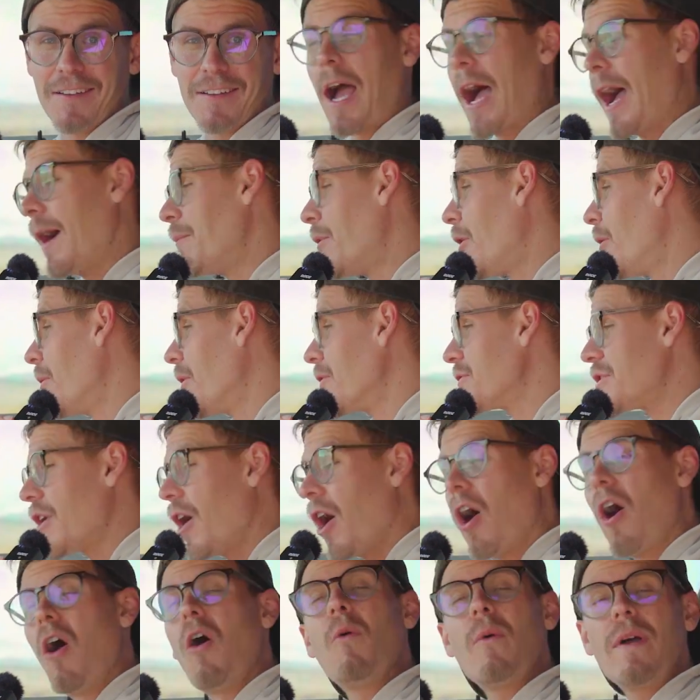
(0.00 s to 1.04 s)
I'm almost
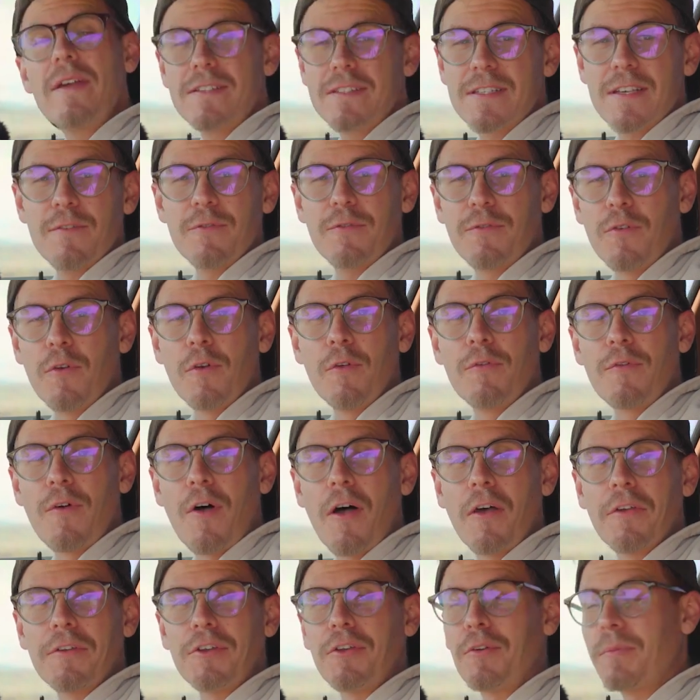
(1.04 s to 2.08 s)
always at full
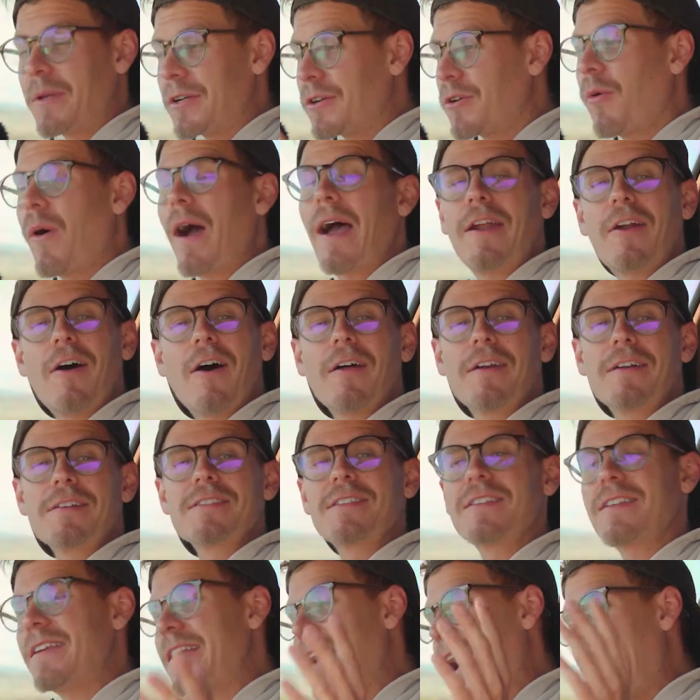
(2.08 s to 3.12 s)
volume, and quite
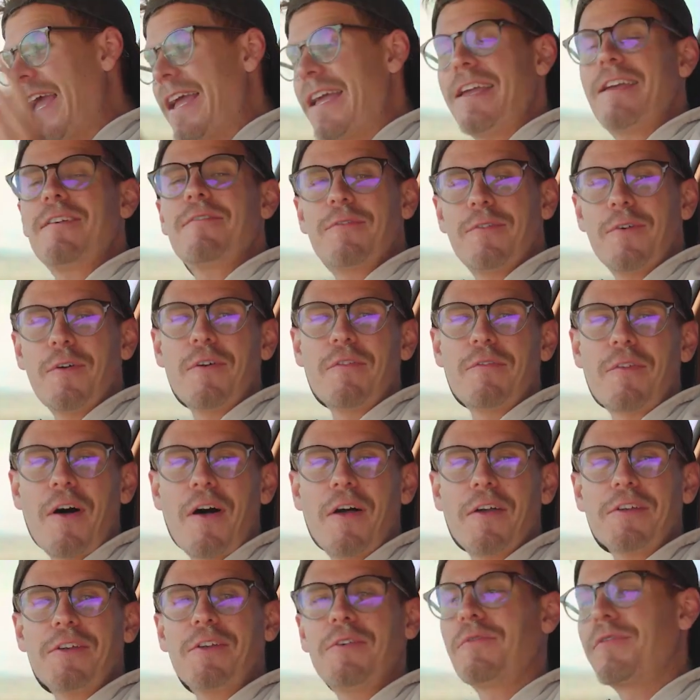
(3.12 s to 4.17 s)
honestly, I hit full
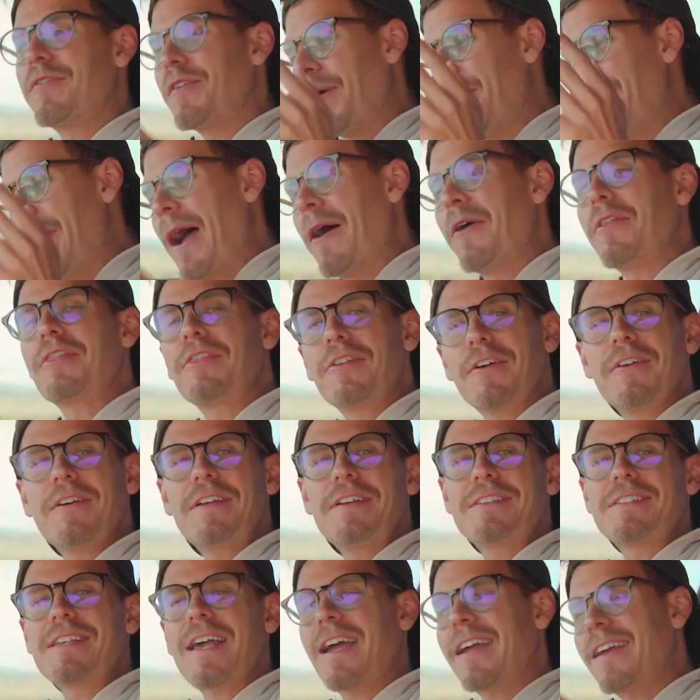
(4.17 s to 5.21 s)
volume for about 30
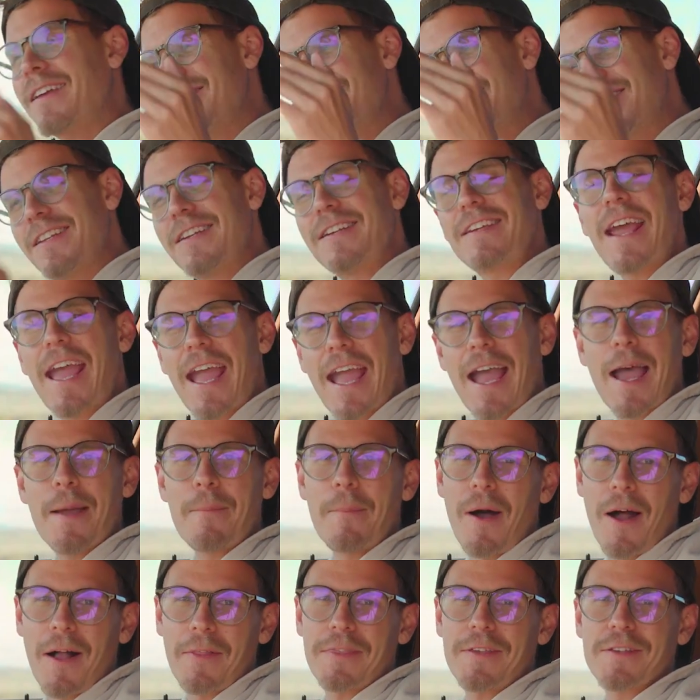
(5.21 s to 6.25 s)
seconds the day I
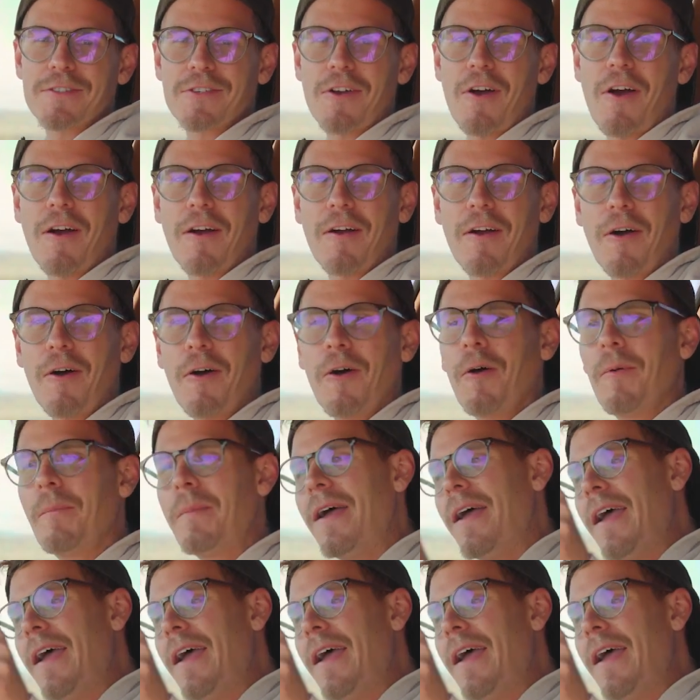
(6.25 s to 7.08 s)
bought this car home,